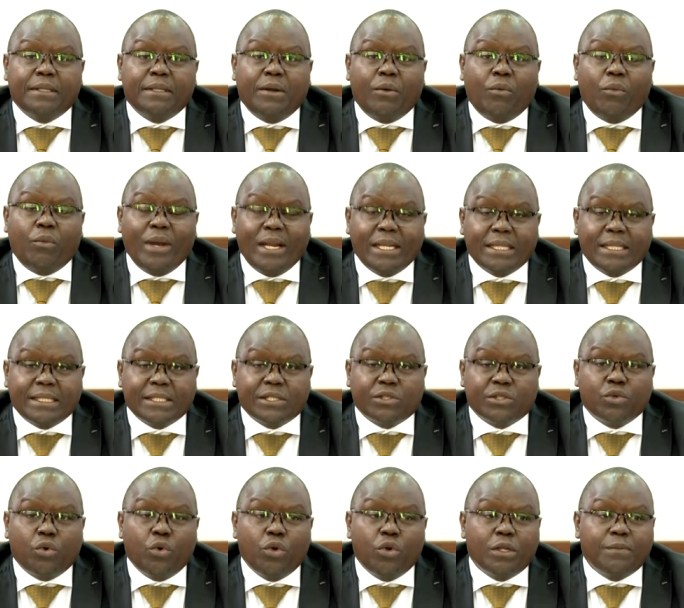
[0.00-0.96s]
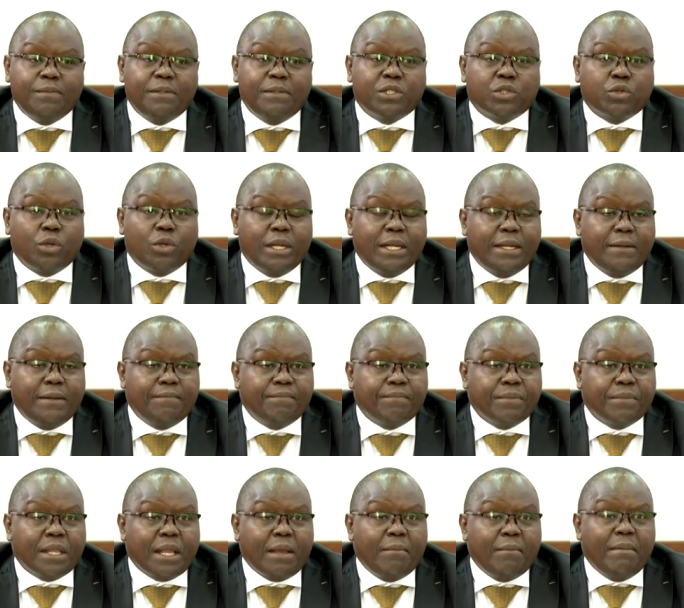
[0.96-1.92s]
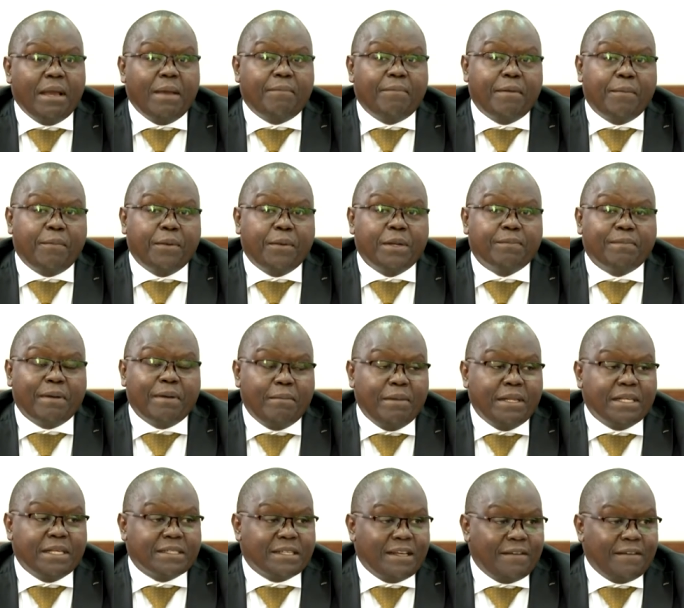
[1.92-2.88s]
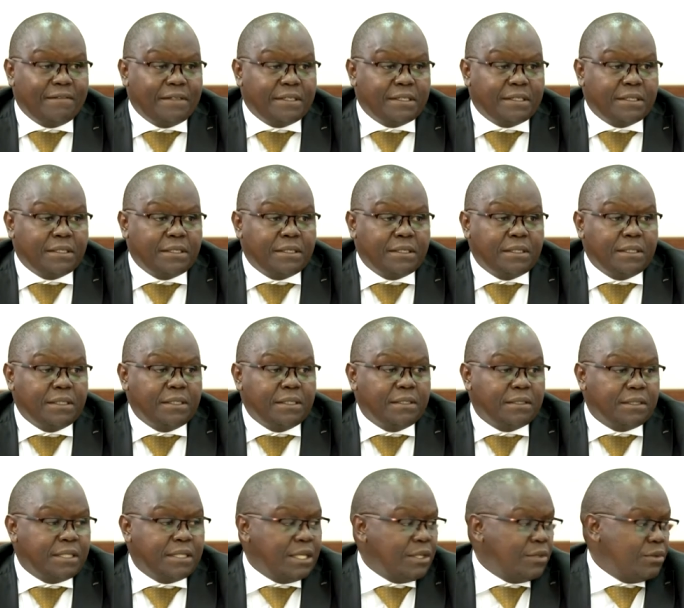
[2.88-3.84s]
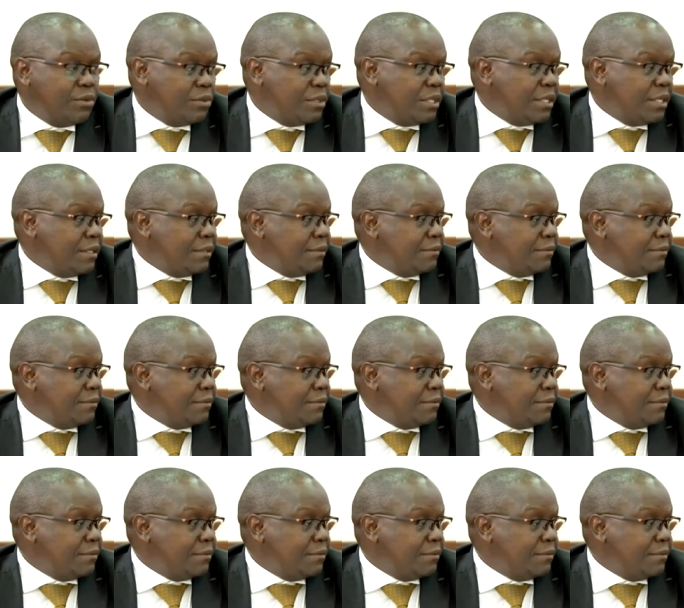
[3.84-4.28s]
wealth is not going to be stolen by people in public service. Thank you, Chair.